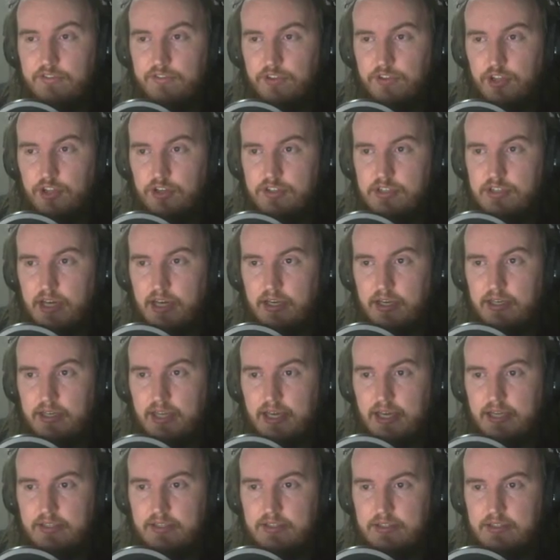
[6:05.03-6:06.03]
for those kind of
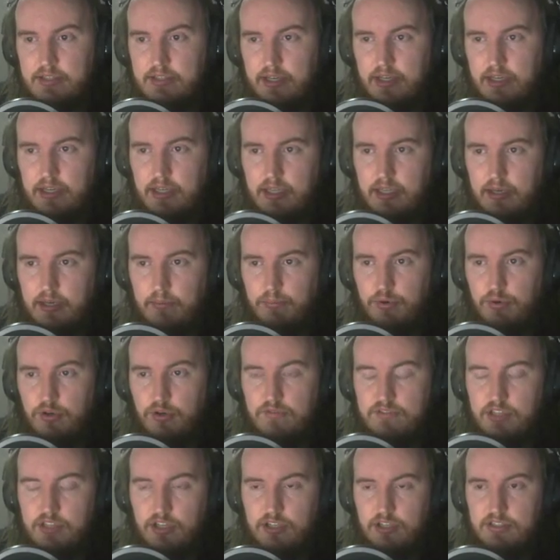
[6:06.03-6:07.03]
decks. It
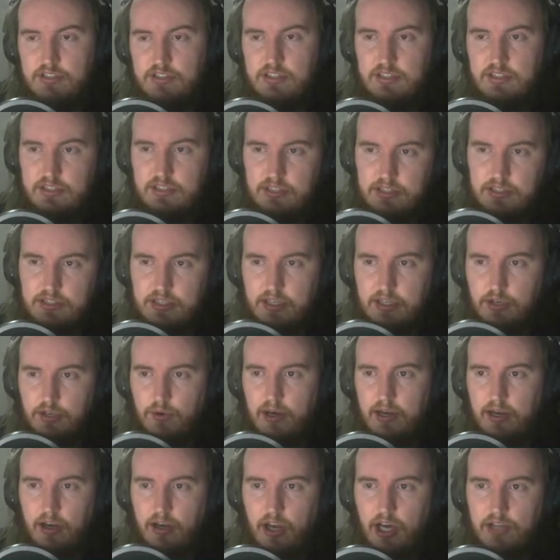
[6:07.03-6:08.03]
improves the consistency
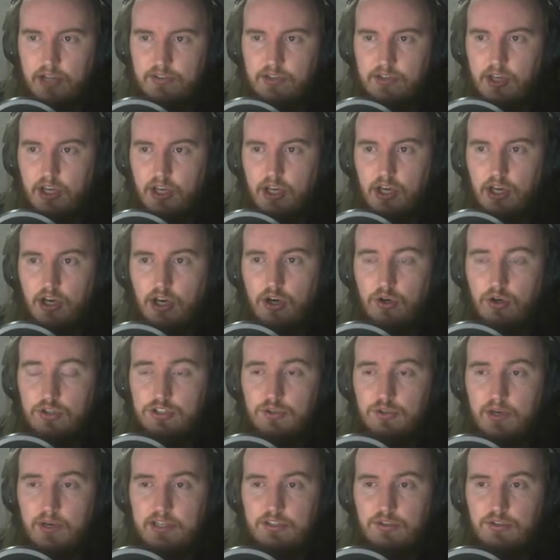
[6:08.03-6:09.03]
quite a lot.
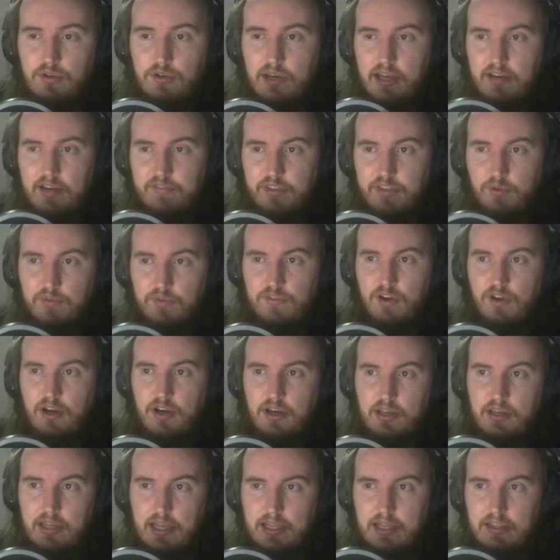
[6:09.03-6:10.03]
Also, I do love that we've
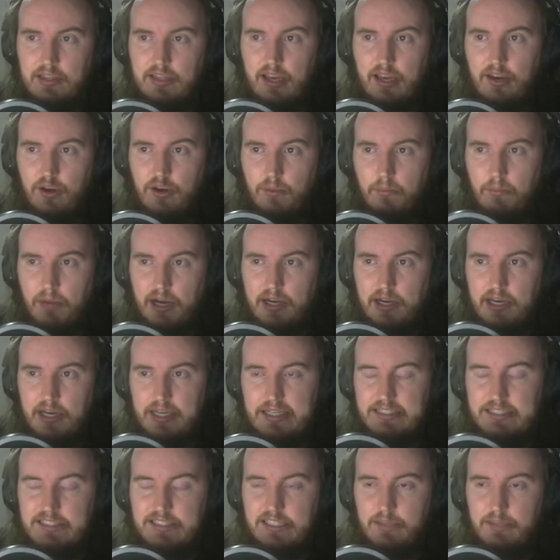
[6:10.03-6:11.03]
got like the little
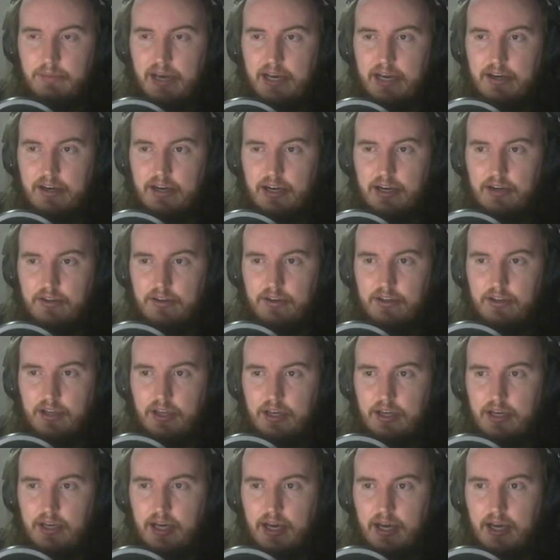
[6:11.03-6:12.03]
Mucklings in the background
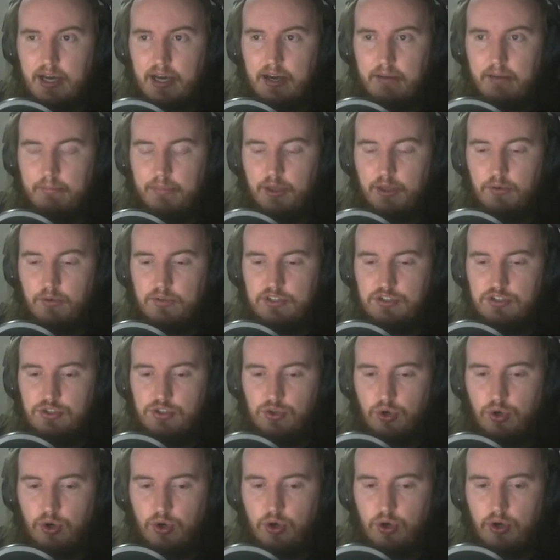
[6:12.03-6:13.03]
that we
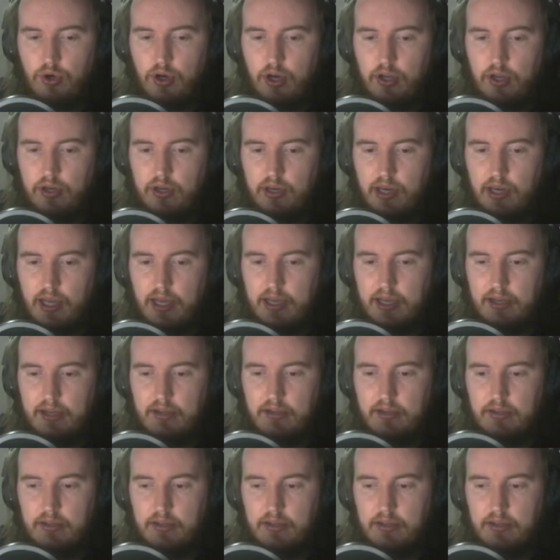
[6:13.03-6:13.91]
saw on like